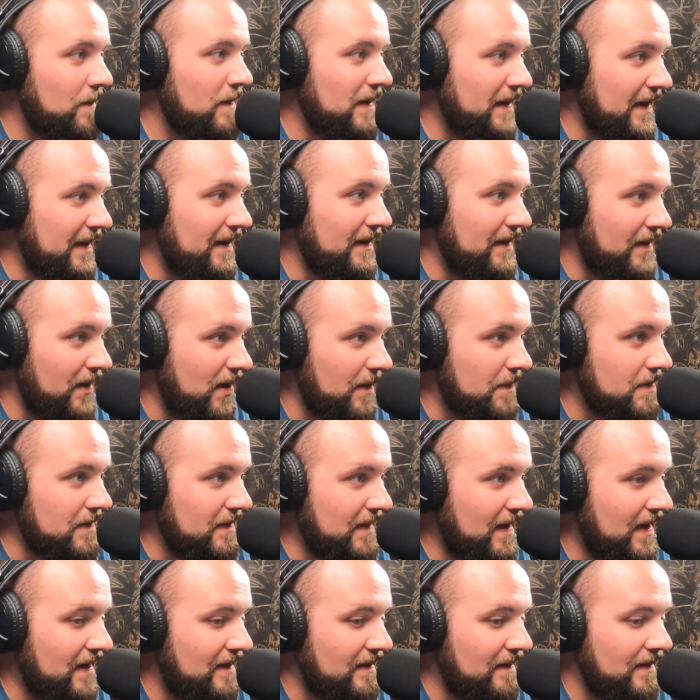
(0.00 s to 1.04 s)
one thing that helps with
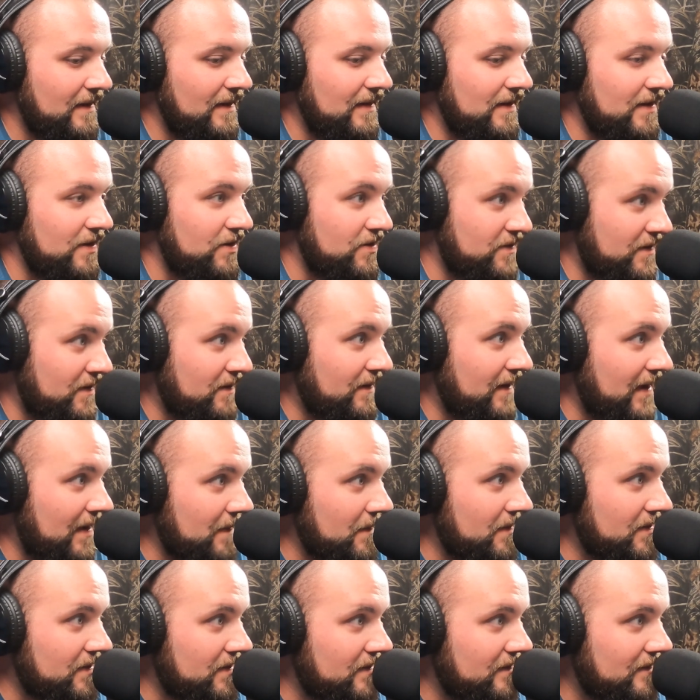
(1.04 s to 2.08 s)
that is trail
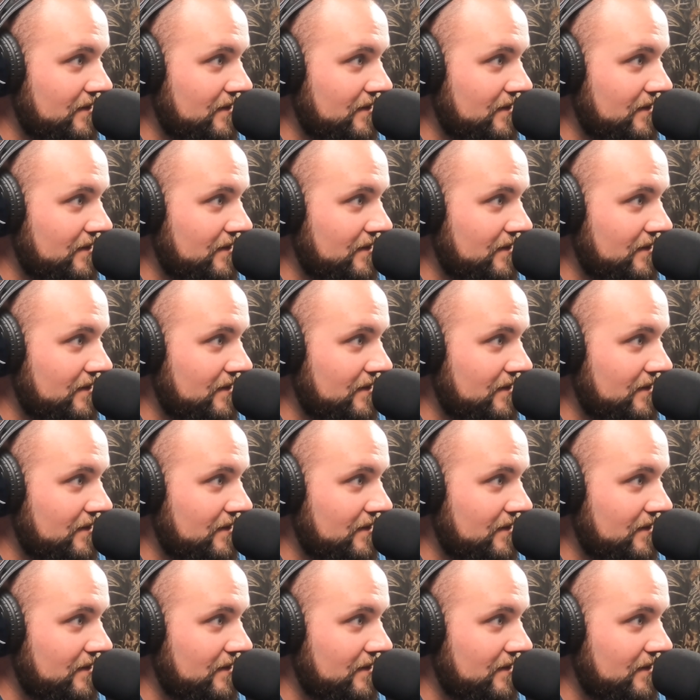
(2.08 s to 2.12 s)
cameras.